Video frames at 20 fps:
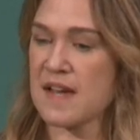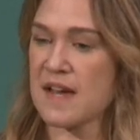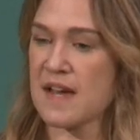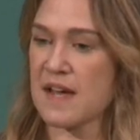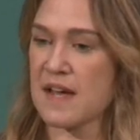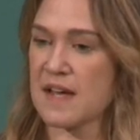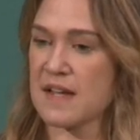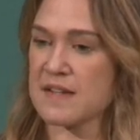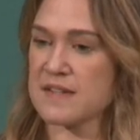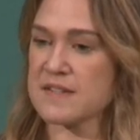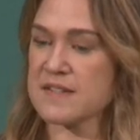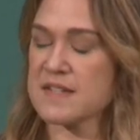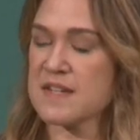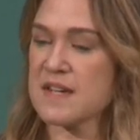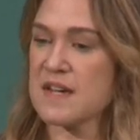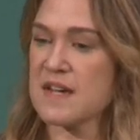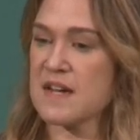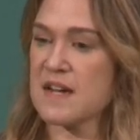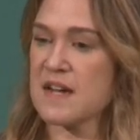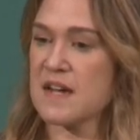and,
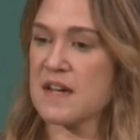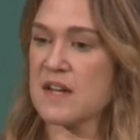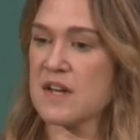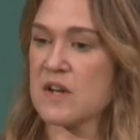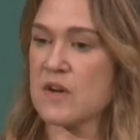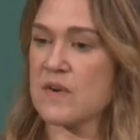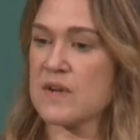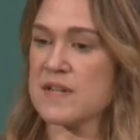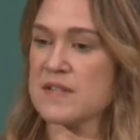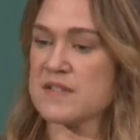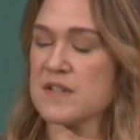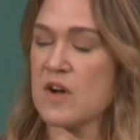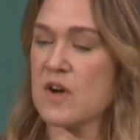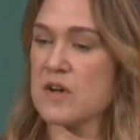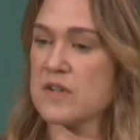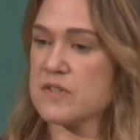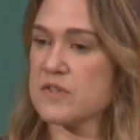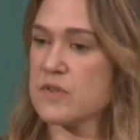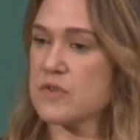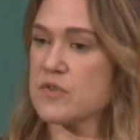you know, it's
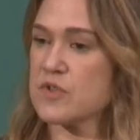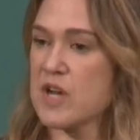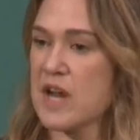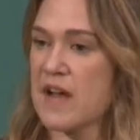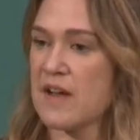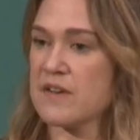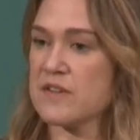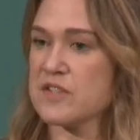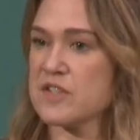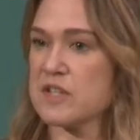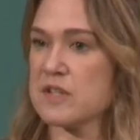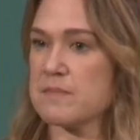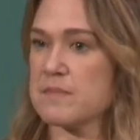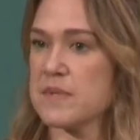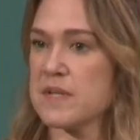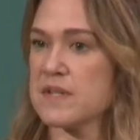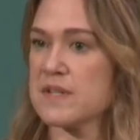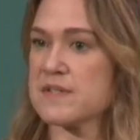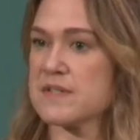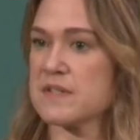also challenging
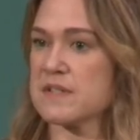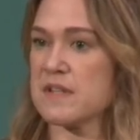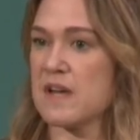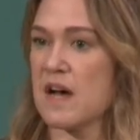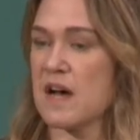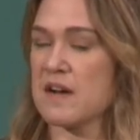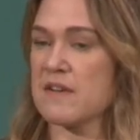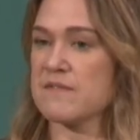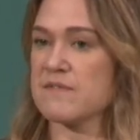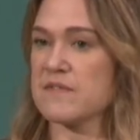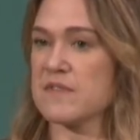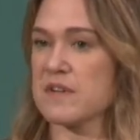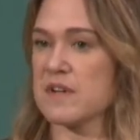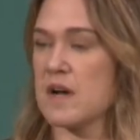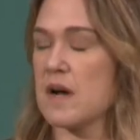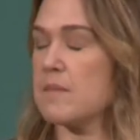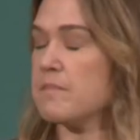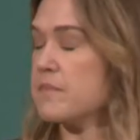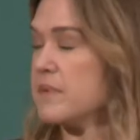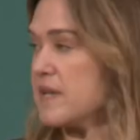because a lot of the
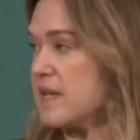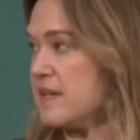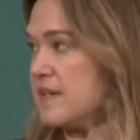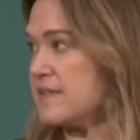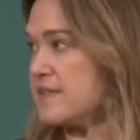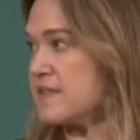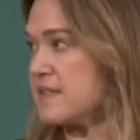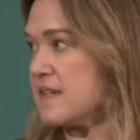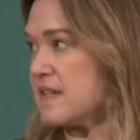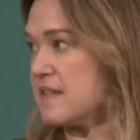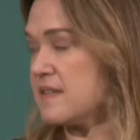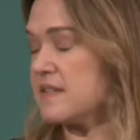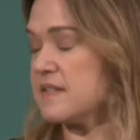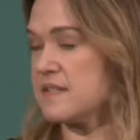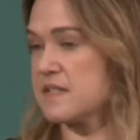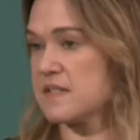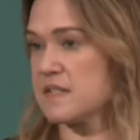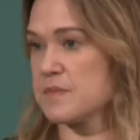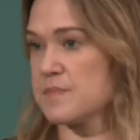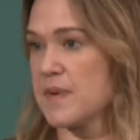companies in
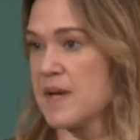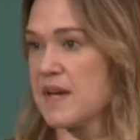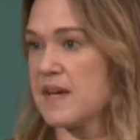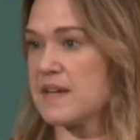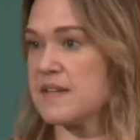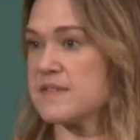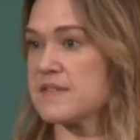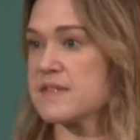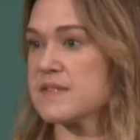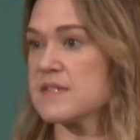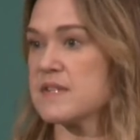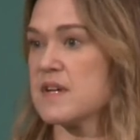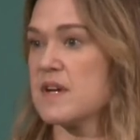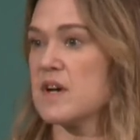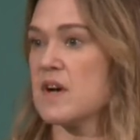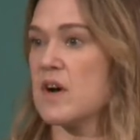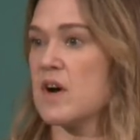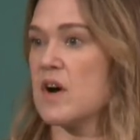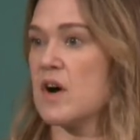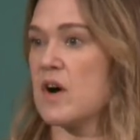this space
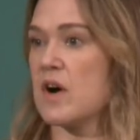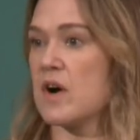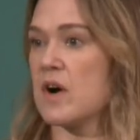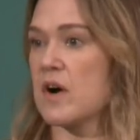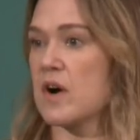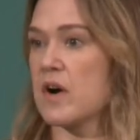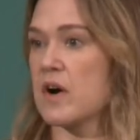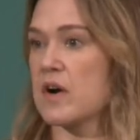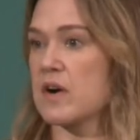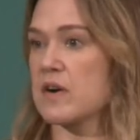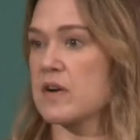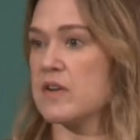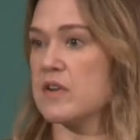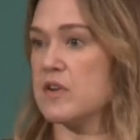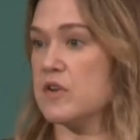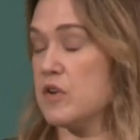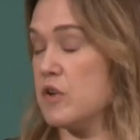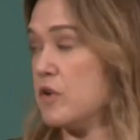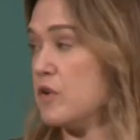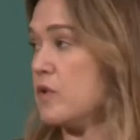are
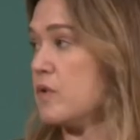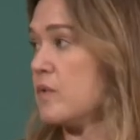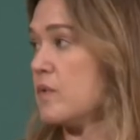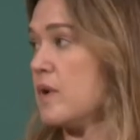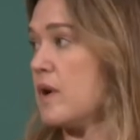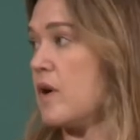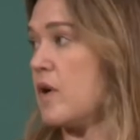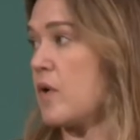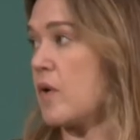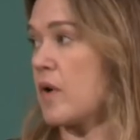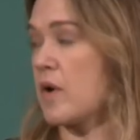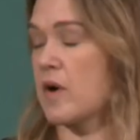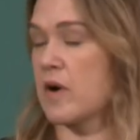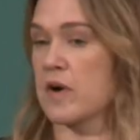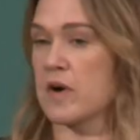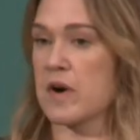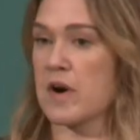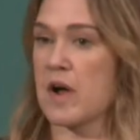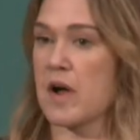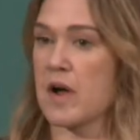new
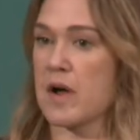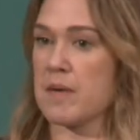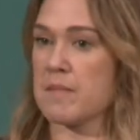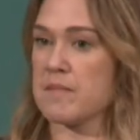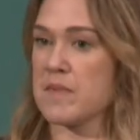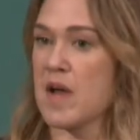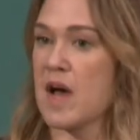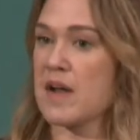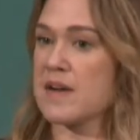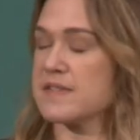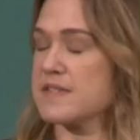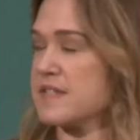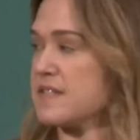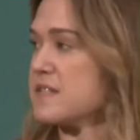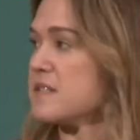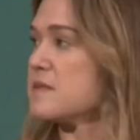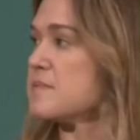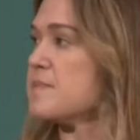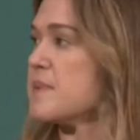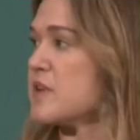or not as
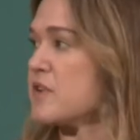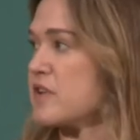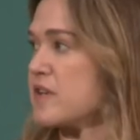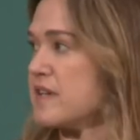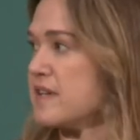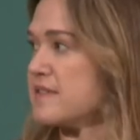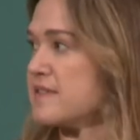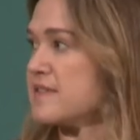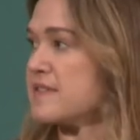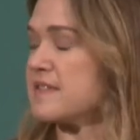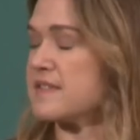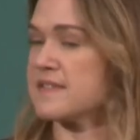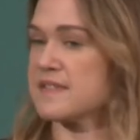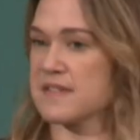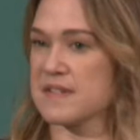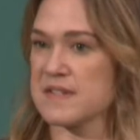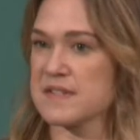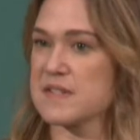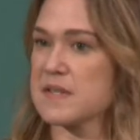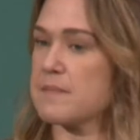experienced as
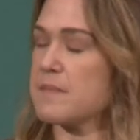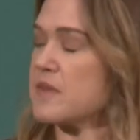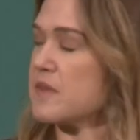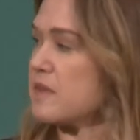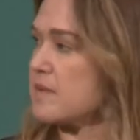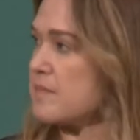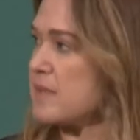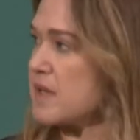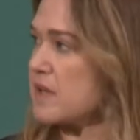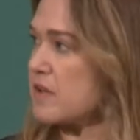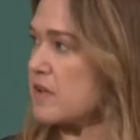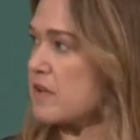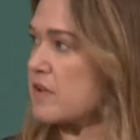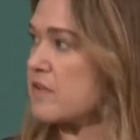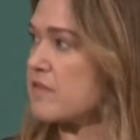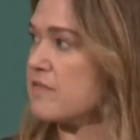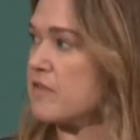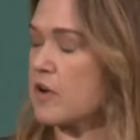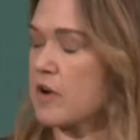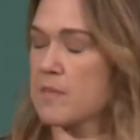like some of the bigger
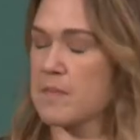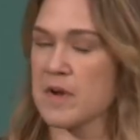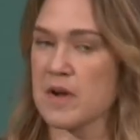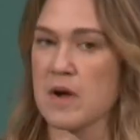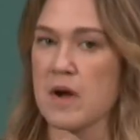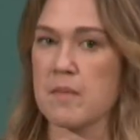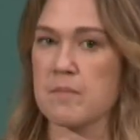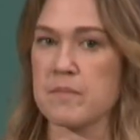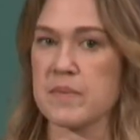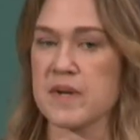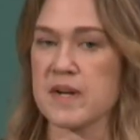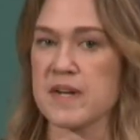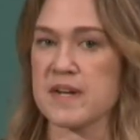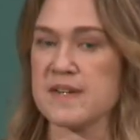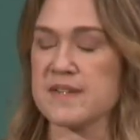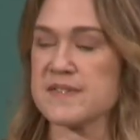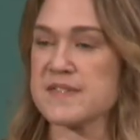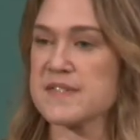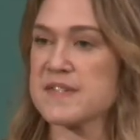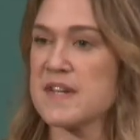pharma
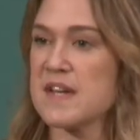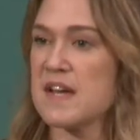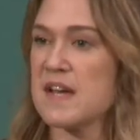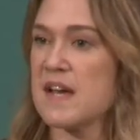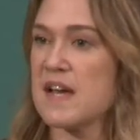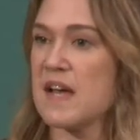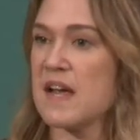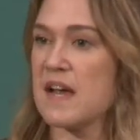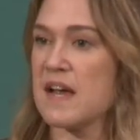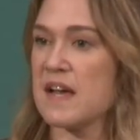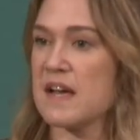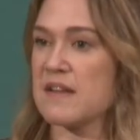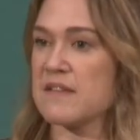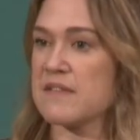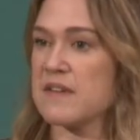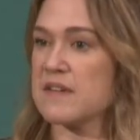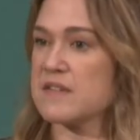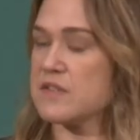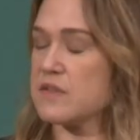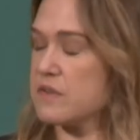companies, and
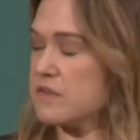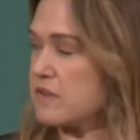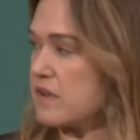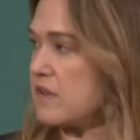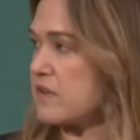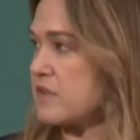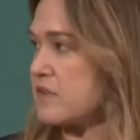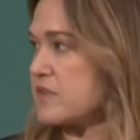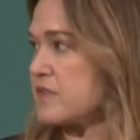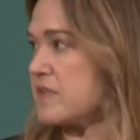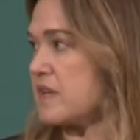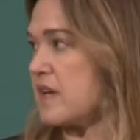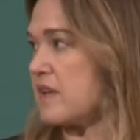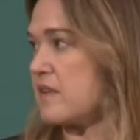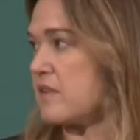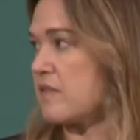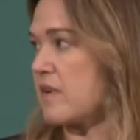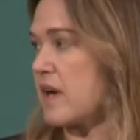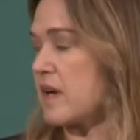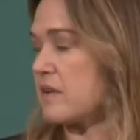they don't understand
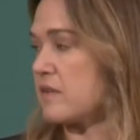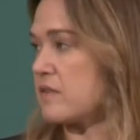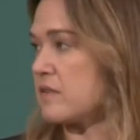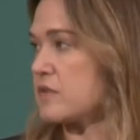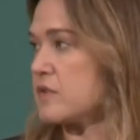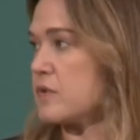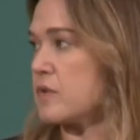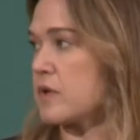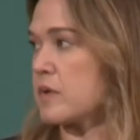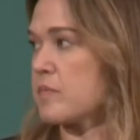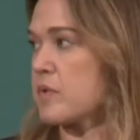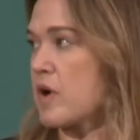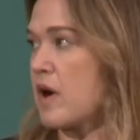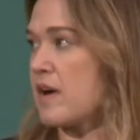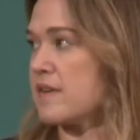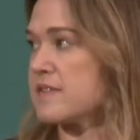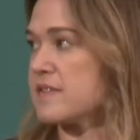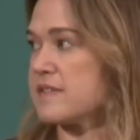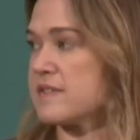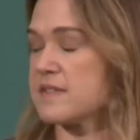the regulatory
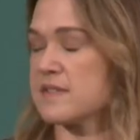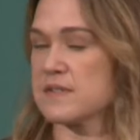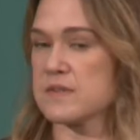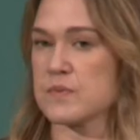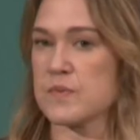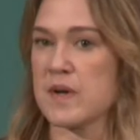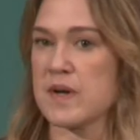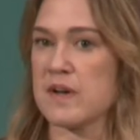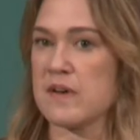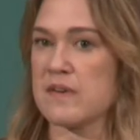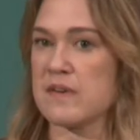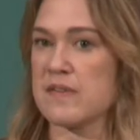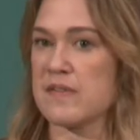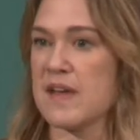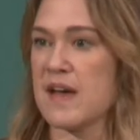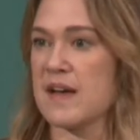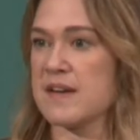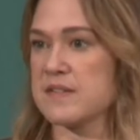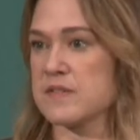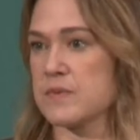process as well. And
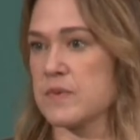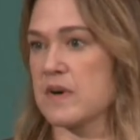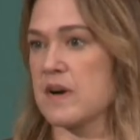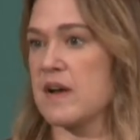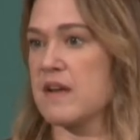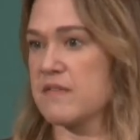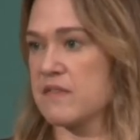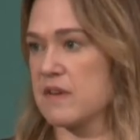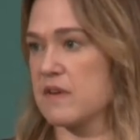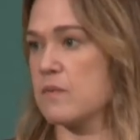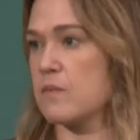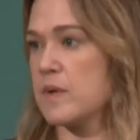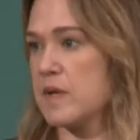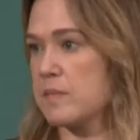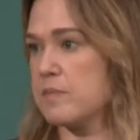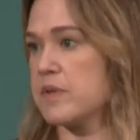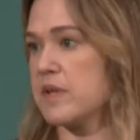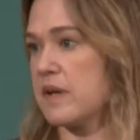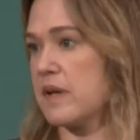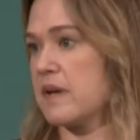that is where I think we
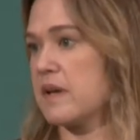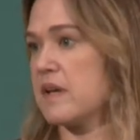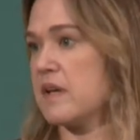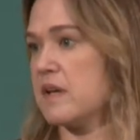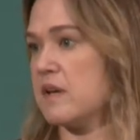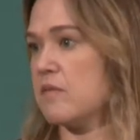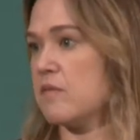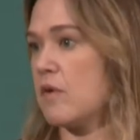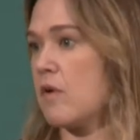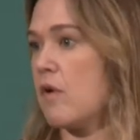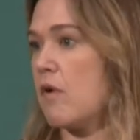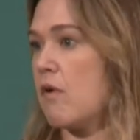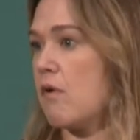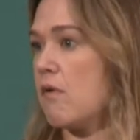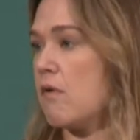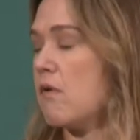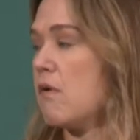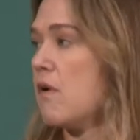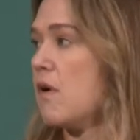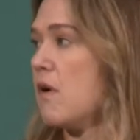play a key
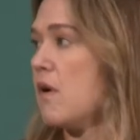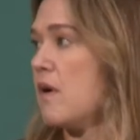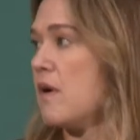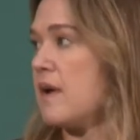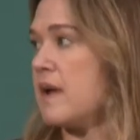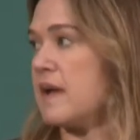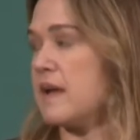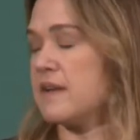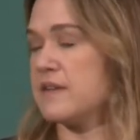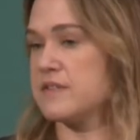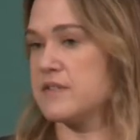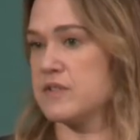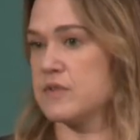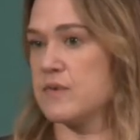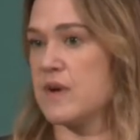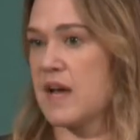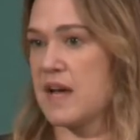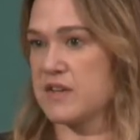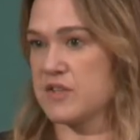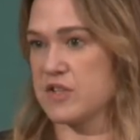role into
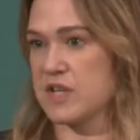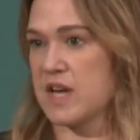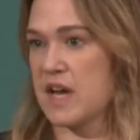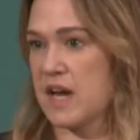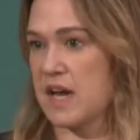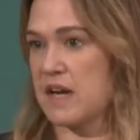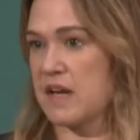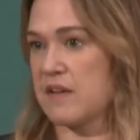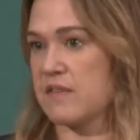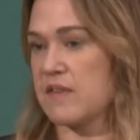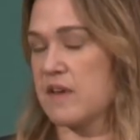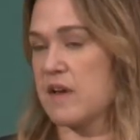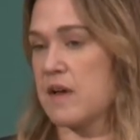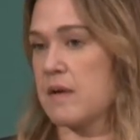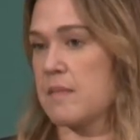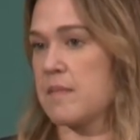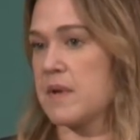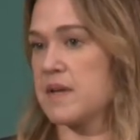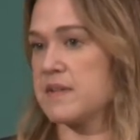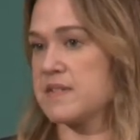educating
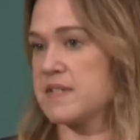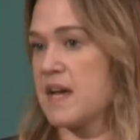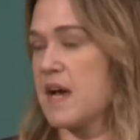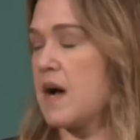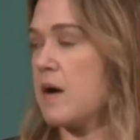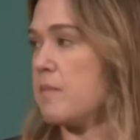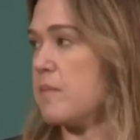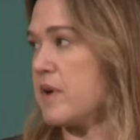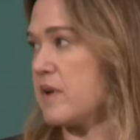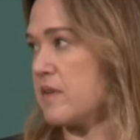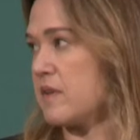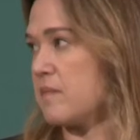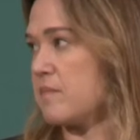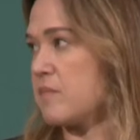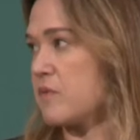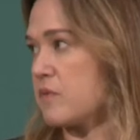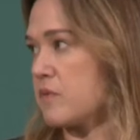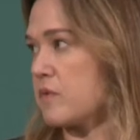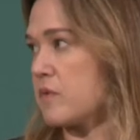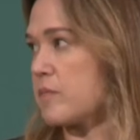them and to helping them
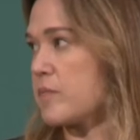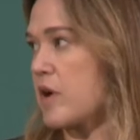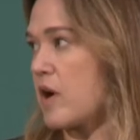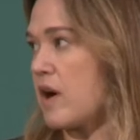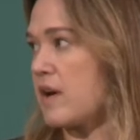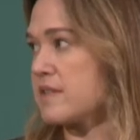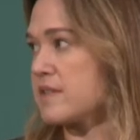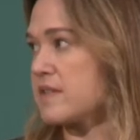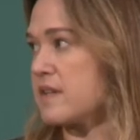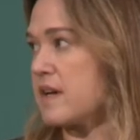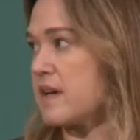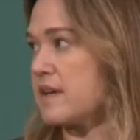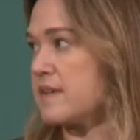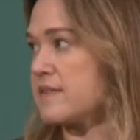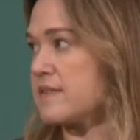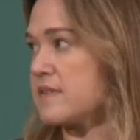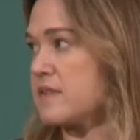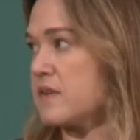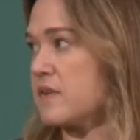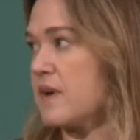through the
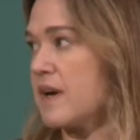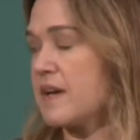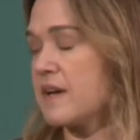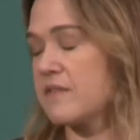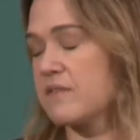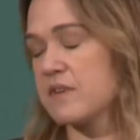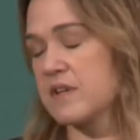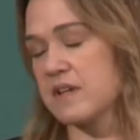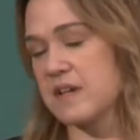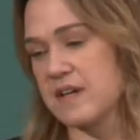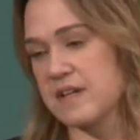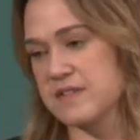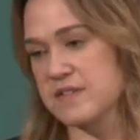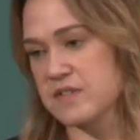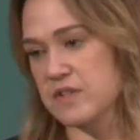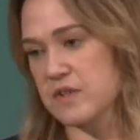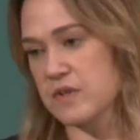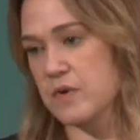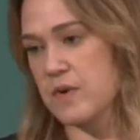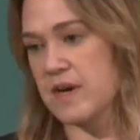process. So I didn't really
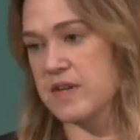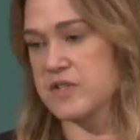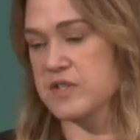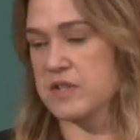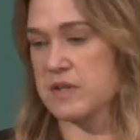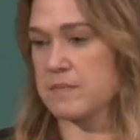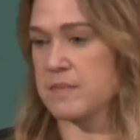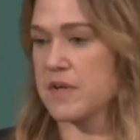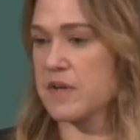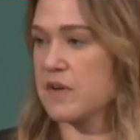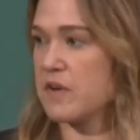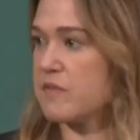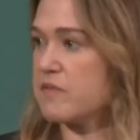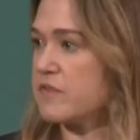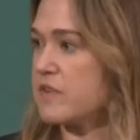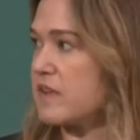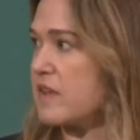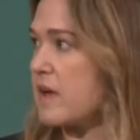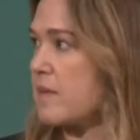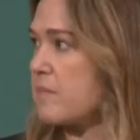answer your question, but
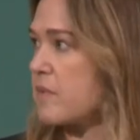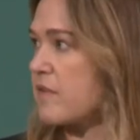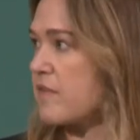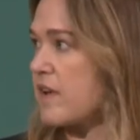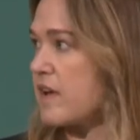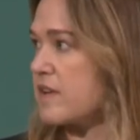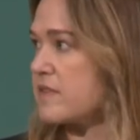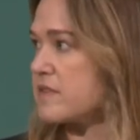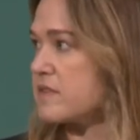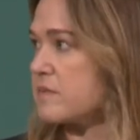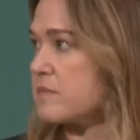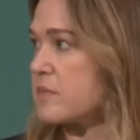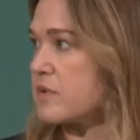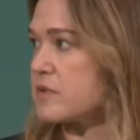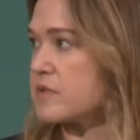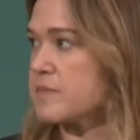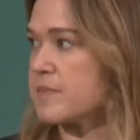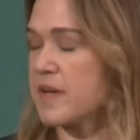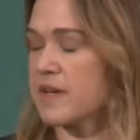hopefully that provided some perspective.